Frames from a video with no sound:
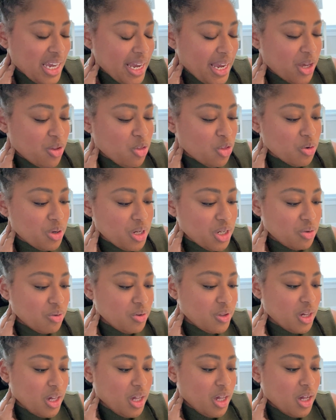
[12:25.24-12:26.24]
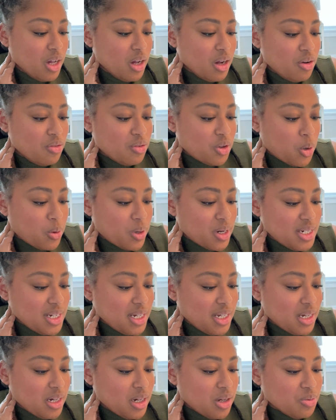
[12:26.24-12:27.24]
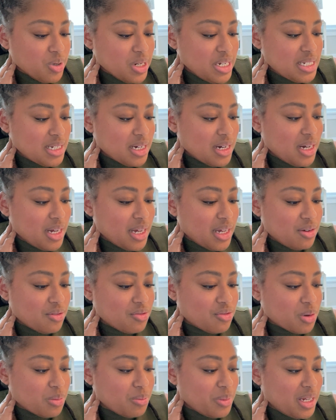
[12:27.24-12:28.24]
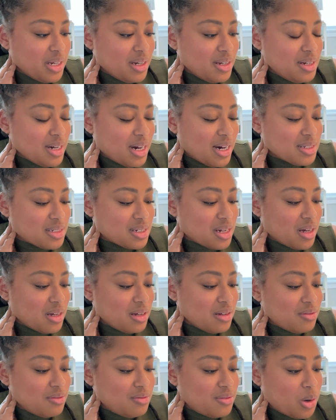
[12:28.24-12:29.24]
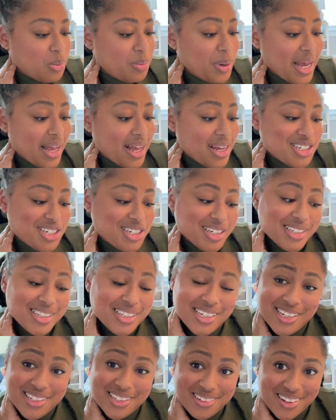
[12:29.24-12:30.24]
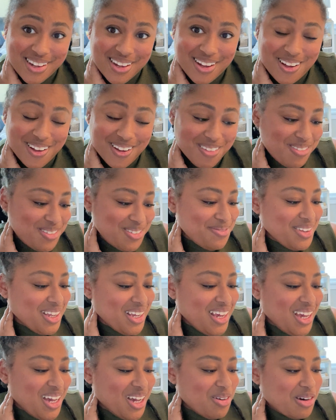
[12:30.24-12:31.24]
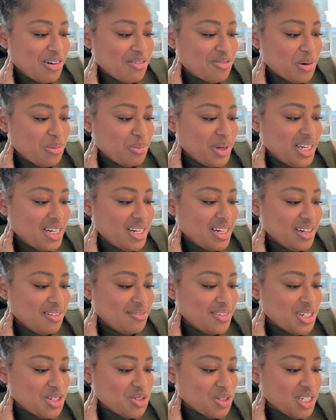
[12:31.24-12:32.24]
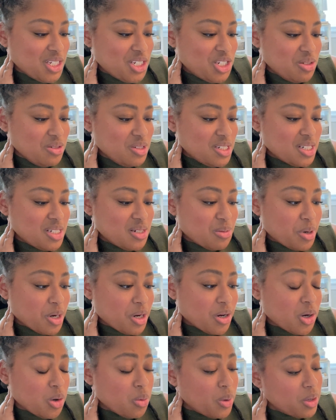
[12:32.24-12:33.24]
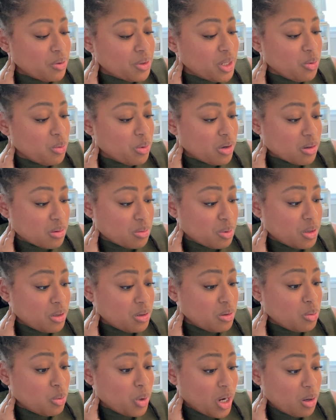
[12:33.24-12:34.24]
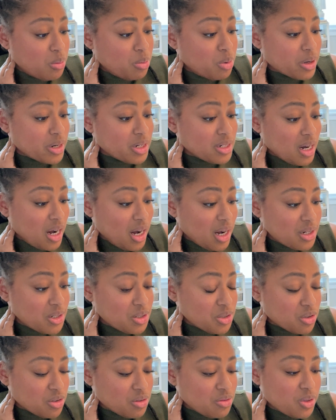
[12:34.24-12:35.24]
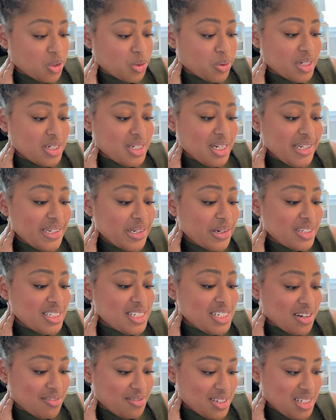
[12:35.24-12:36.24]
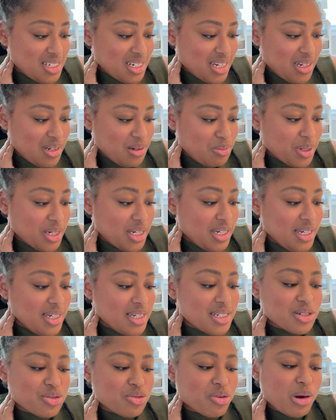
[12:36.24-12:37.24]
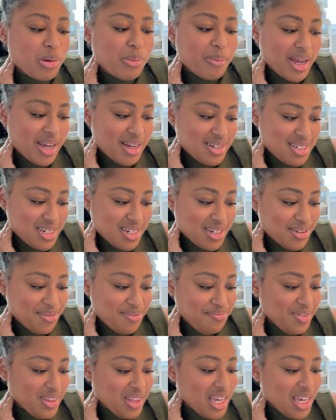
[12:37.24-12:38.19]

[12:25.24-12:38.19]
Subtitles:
In their youth, Florentina Ariza and Fermina Daza fall passionately in love. When Fermina eventually chooses to marry a wealthy, well-born doctor, Florentino is devastated, but he is a romantic.